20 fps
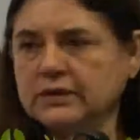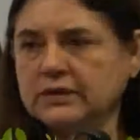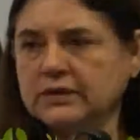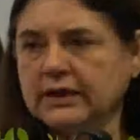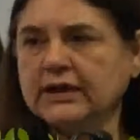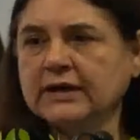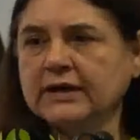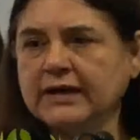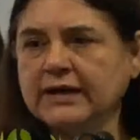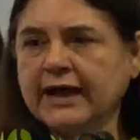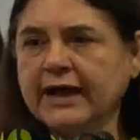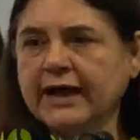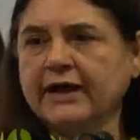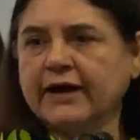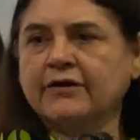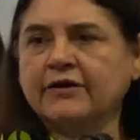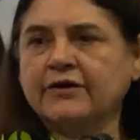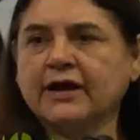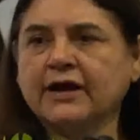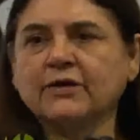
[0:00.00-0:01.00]
an
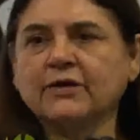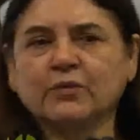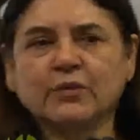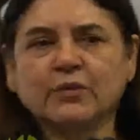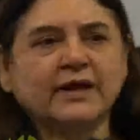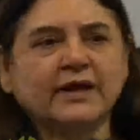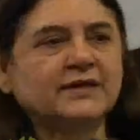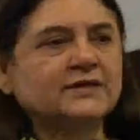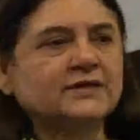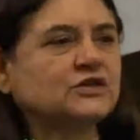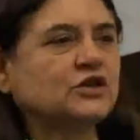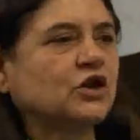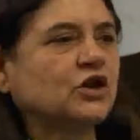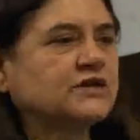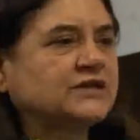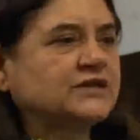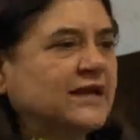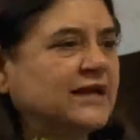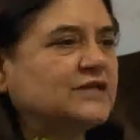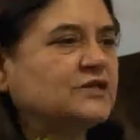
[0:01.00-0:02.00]
area where it's not
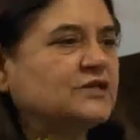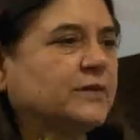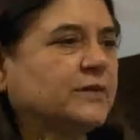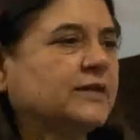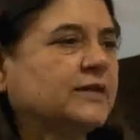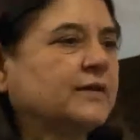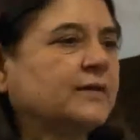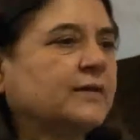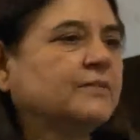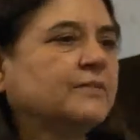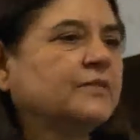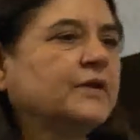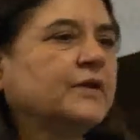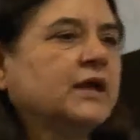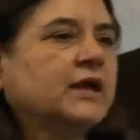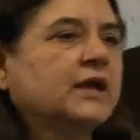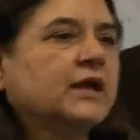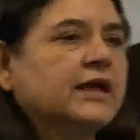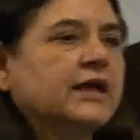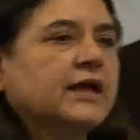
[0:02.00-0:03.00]
dealt with.
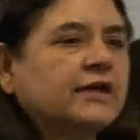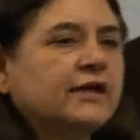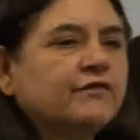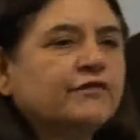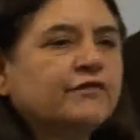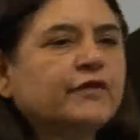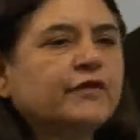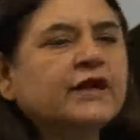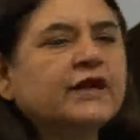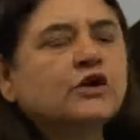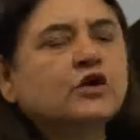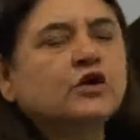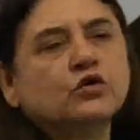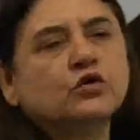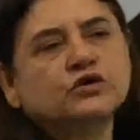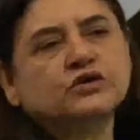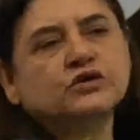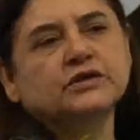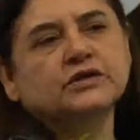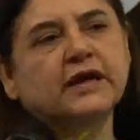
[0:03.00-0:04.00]
If we
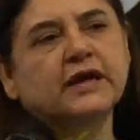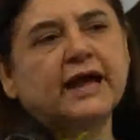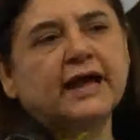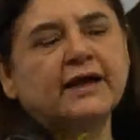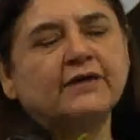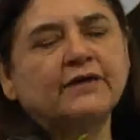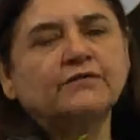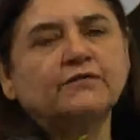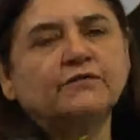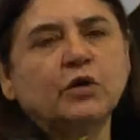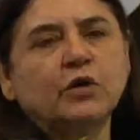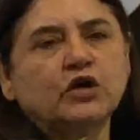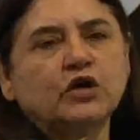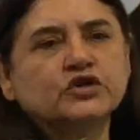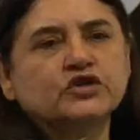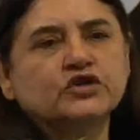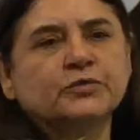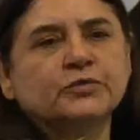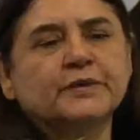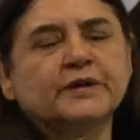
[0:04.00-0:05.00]
could have more
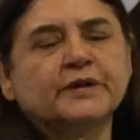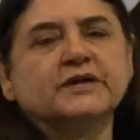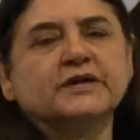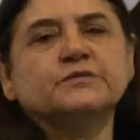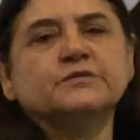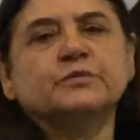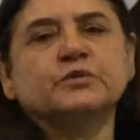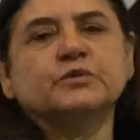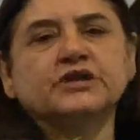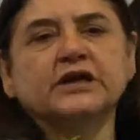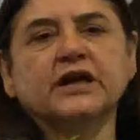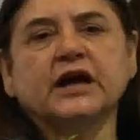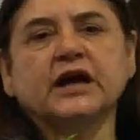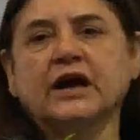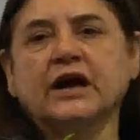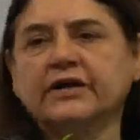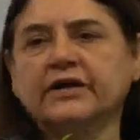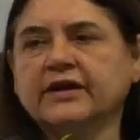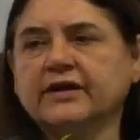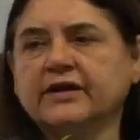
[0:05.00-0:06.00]
entrepreneurs putting
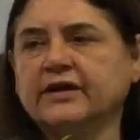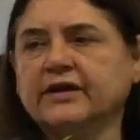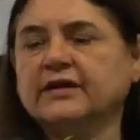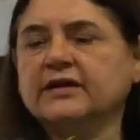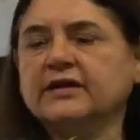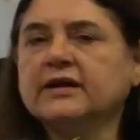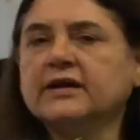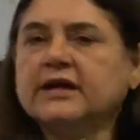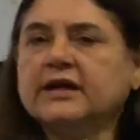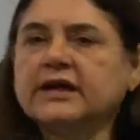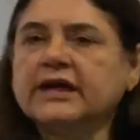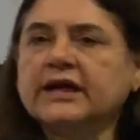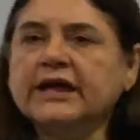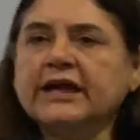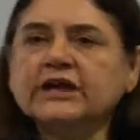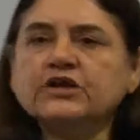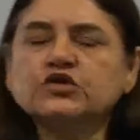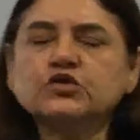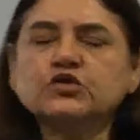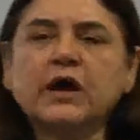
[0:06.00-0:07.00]
R&D
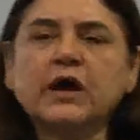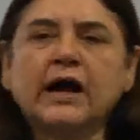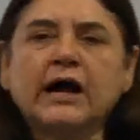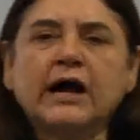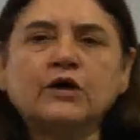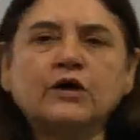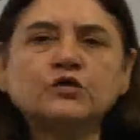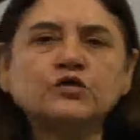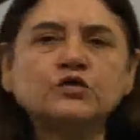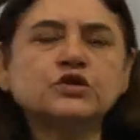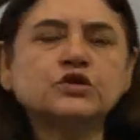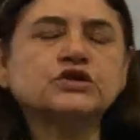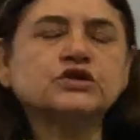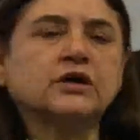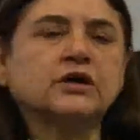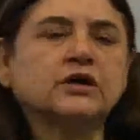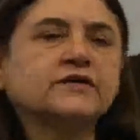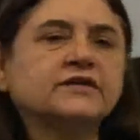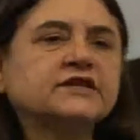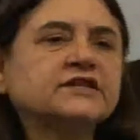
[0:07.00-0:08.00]
into how to
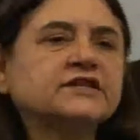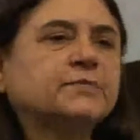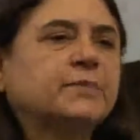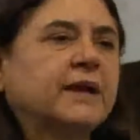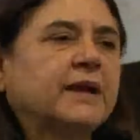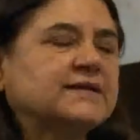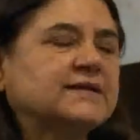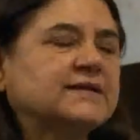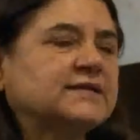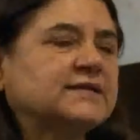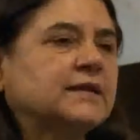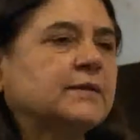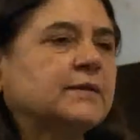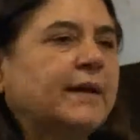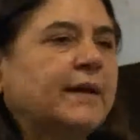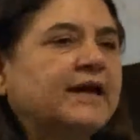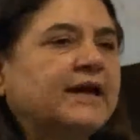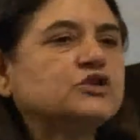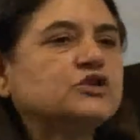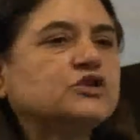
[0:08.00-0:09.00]
turn this plastic
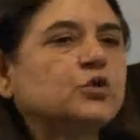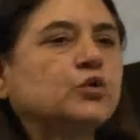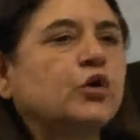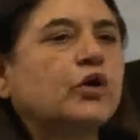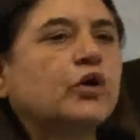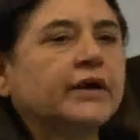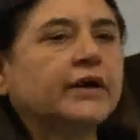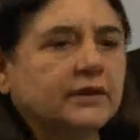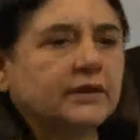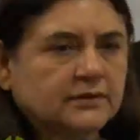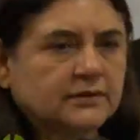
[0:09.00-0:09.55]
back into oil,